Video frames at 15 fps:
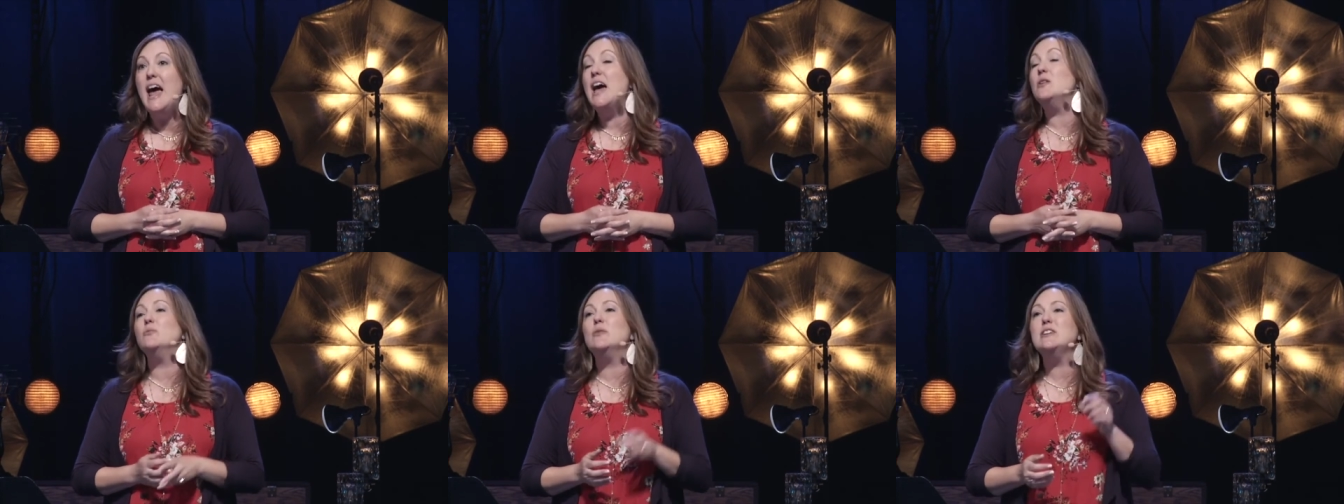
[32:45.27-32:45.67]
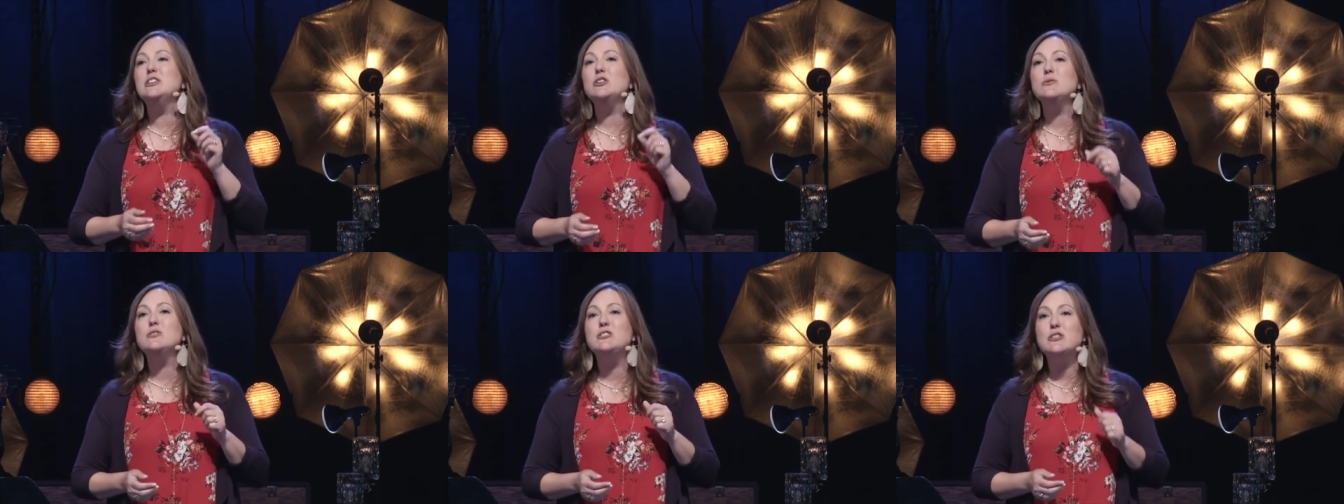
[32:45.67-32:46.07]
And when
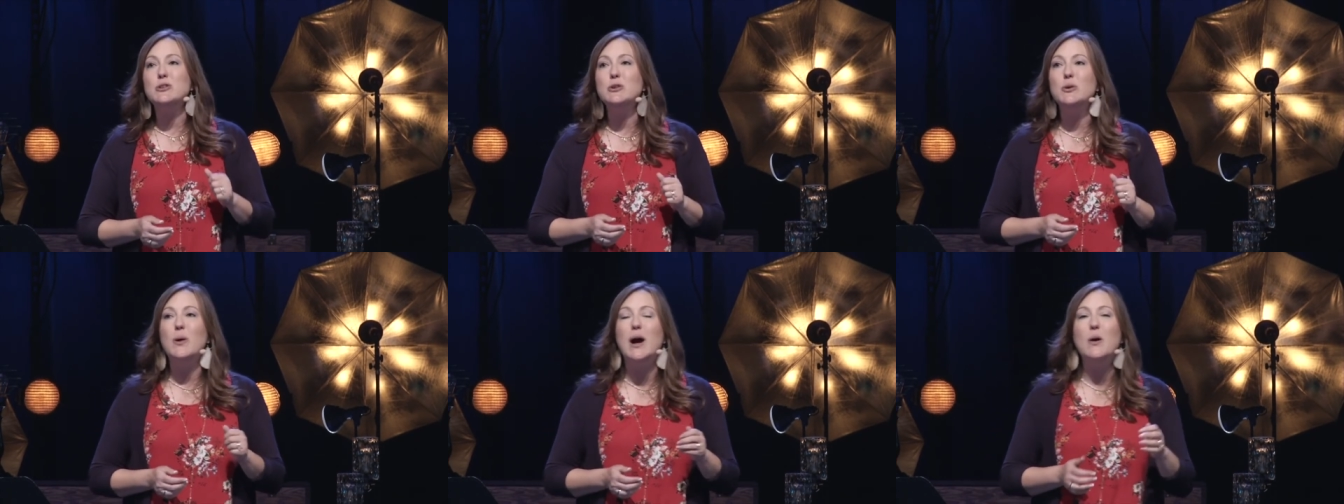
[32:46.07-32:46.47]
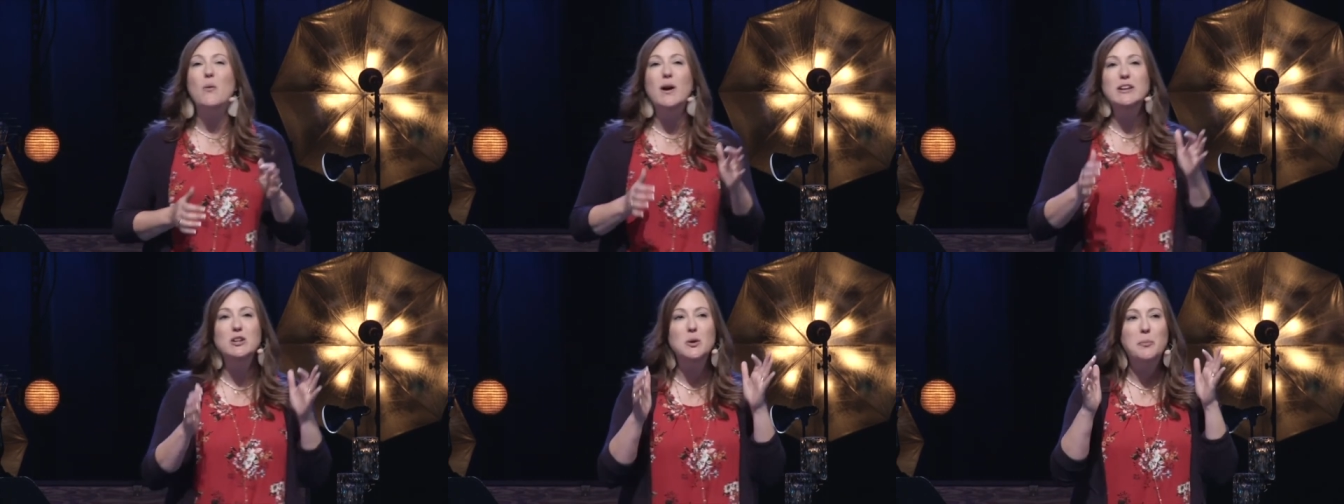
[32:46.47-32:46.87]
you do, I
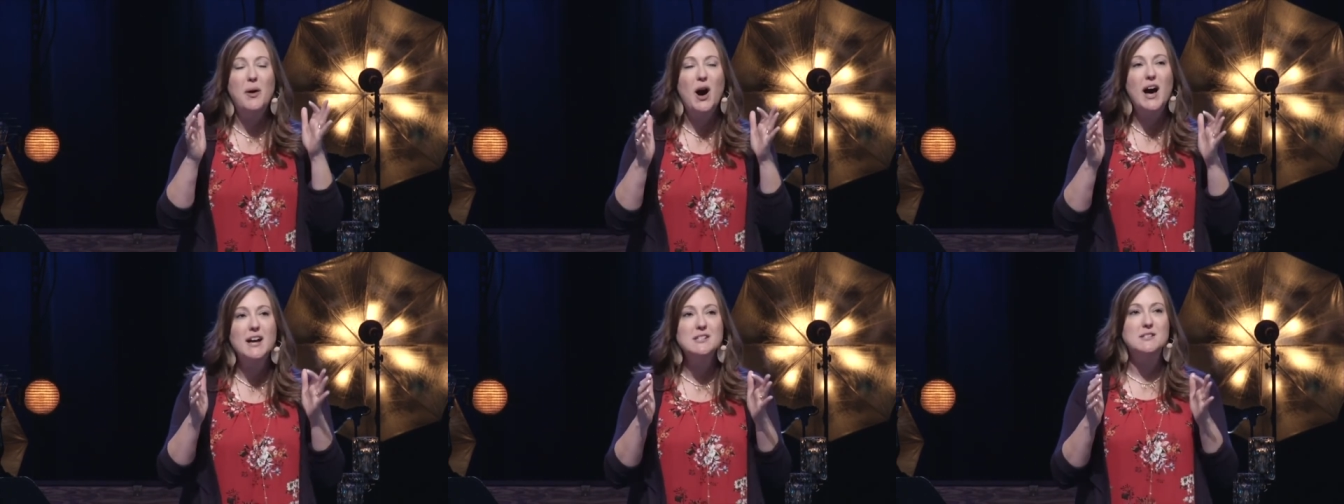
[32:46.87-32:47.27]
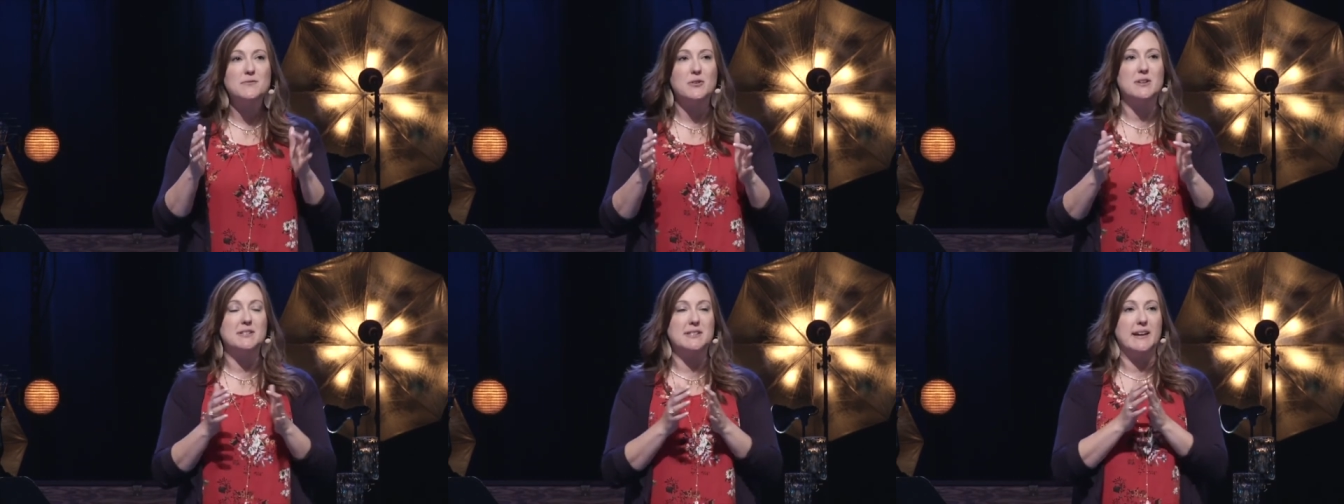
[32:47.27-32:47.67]
want you to pause
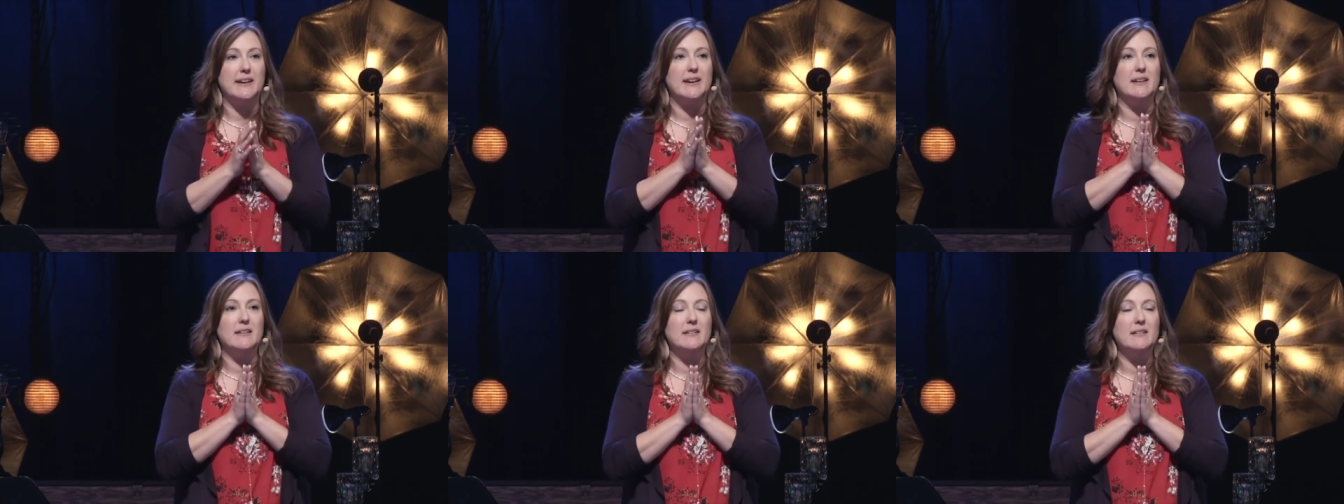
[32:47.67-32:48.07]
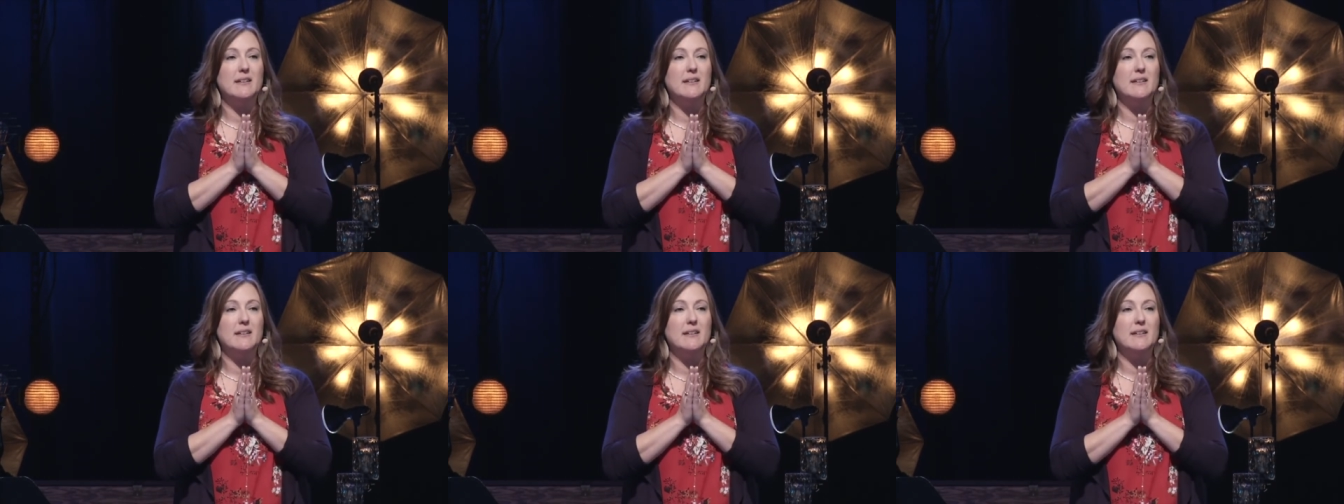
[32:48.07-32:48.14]
for a second.